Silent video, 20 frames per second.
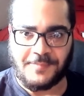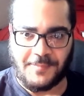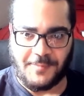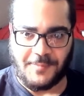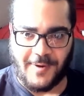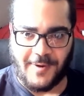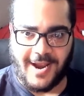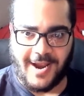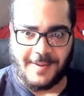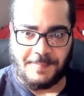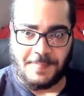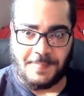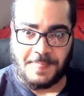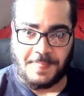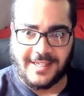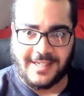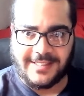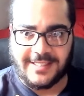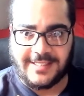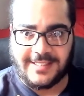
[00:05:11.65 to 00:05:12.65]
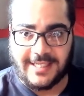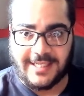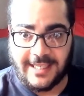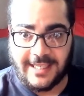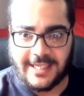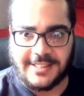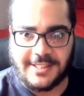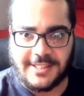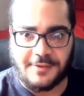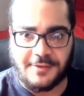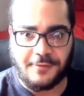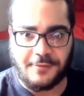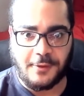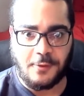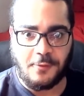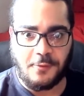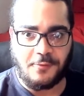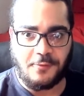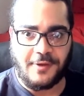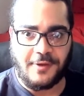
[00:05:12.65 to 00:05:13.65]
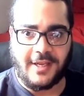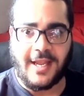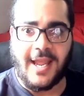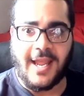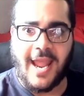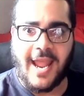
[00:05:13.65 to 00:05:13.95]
right? This is a lesson for Luffy.